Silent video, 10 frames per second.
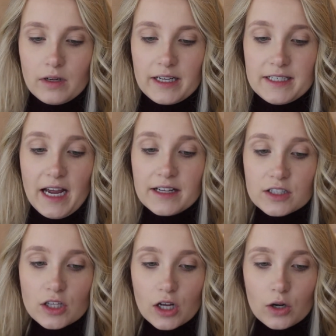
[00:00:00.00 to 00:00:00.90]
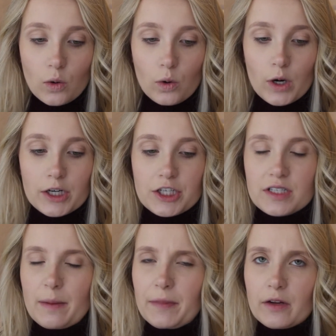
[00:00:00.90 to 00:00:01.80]
intense look or
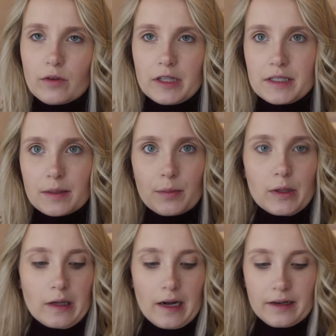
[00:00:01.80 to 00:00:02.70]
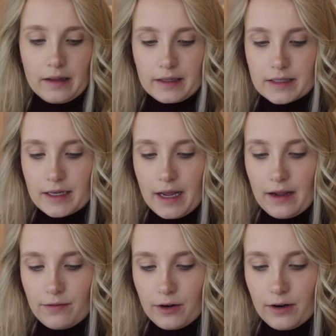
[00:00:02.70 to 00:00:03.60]
just something really simple, kind of like
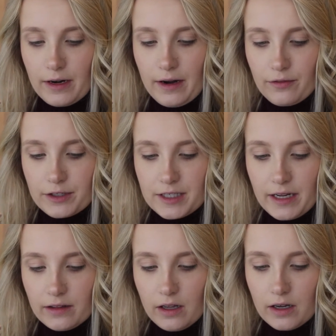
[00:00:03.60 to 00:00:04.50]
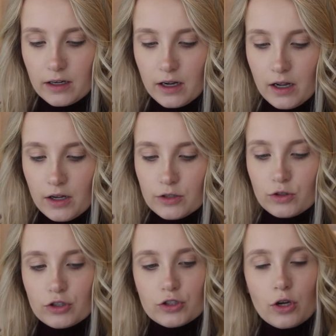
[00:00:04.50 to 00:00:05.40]
today for an everyday look.
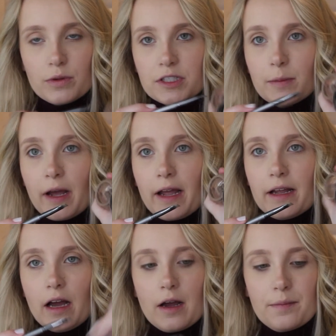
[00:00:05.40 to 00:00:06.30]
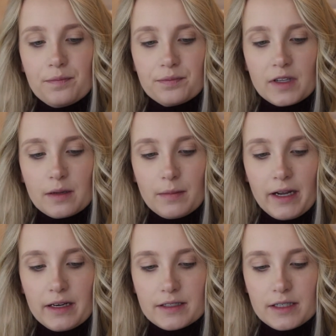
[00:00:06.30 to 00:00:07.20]
So I'll just go into my my
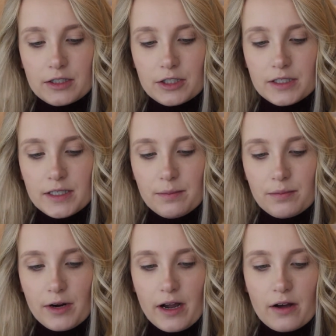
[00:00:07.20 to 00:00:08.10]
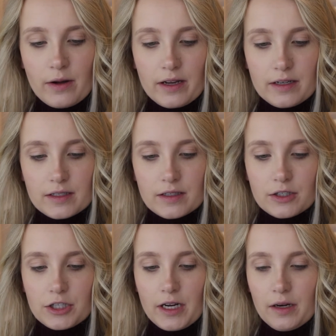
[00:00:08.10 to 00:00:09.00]
Anastasia Dip Brow, and it's in the
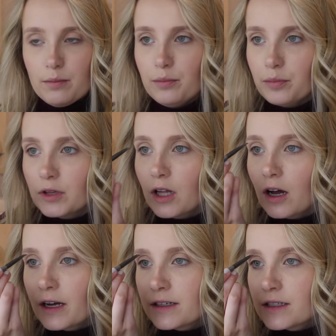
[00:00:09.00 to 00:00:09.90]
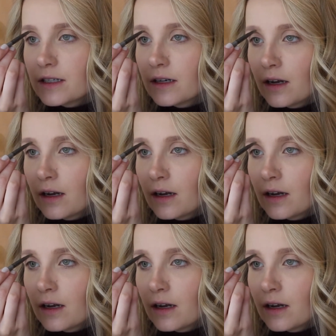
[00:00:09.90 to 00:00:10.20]
shade Blonde,